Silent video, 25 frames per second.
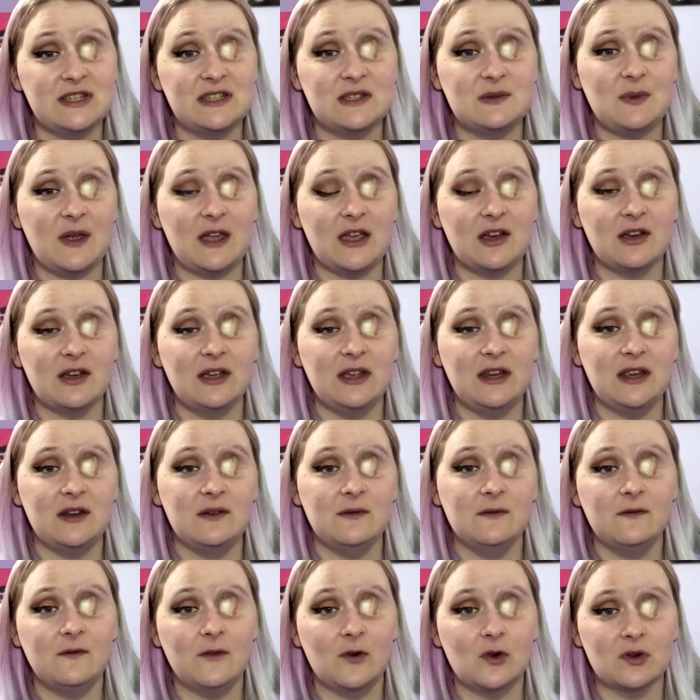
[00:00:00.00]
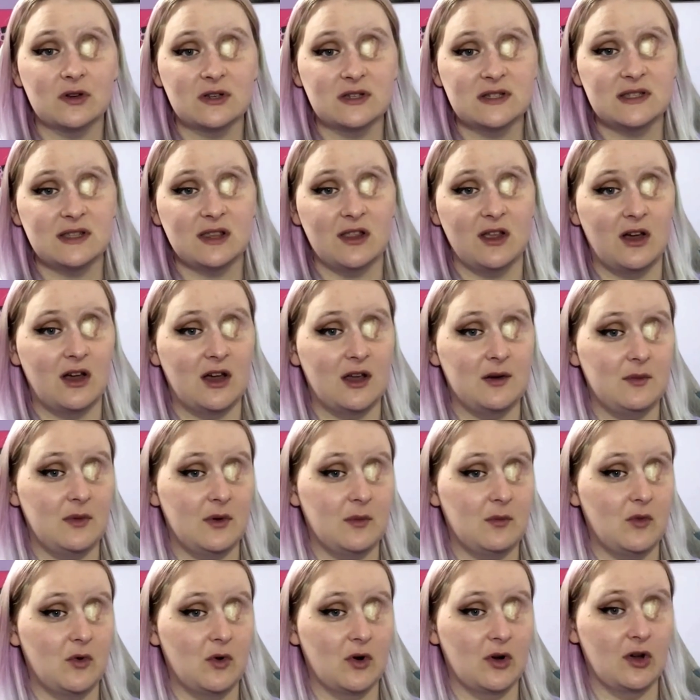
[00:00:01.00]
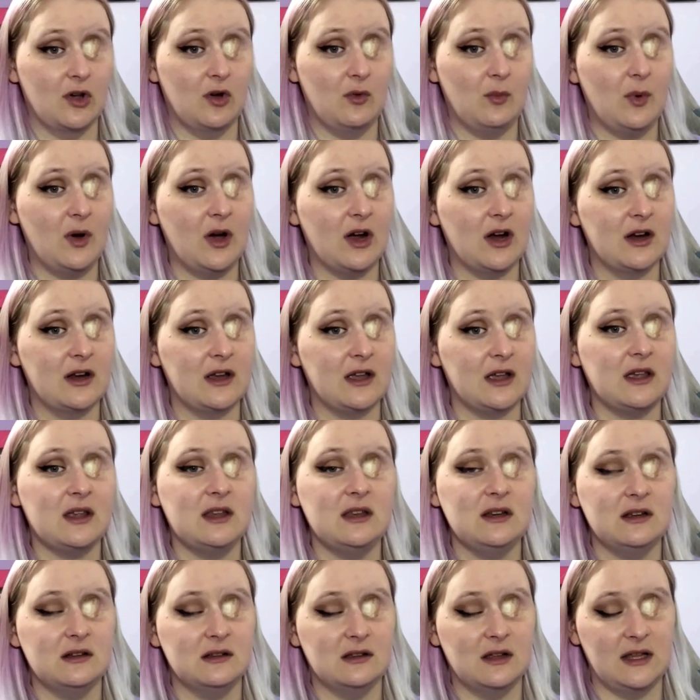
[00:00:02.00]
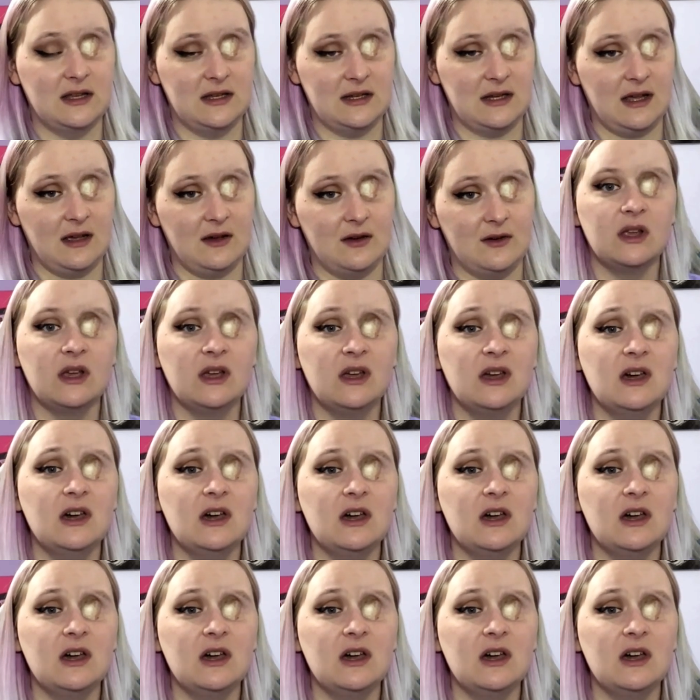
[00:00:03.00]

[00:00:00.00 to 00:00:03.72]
buried in Forest Lawn Memorial Park in Glendale.